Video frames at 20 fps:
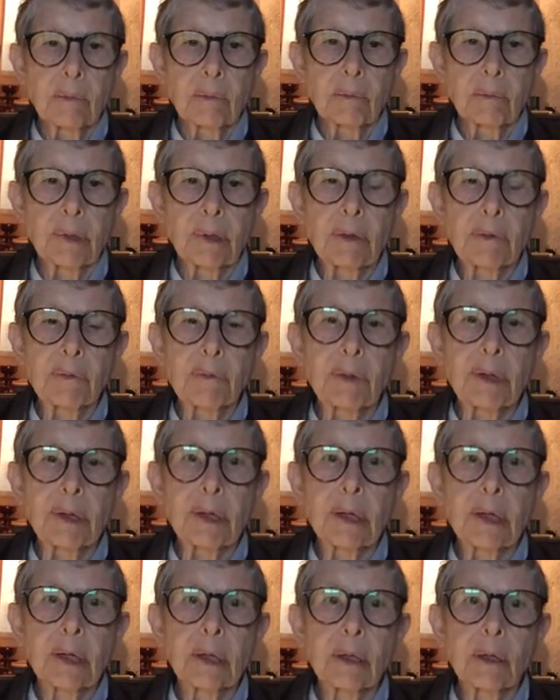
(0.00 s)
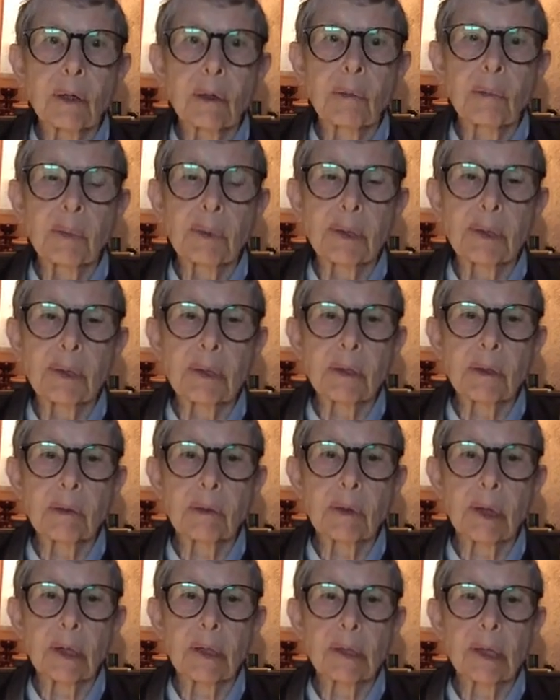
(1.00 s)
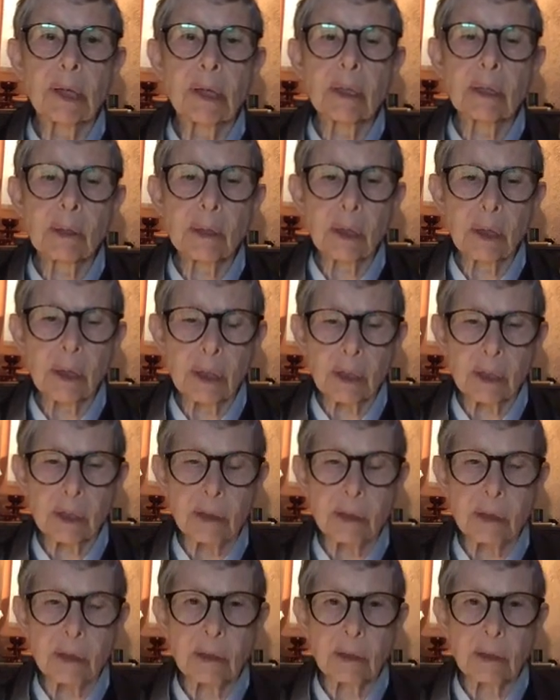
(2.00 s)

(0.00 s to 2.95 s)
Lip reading: But if we can open to our tender heart,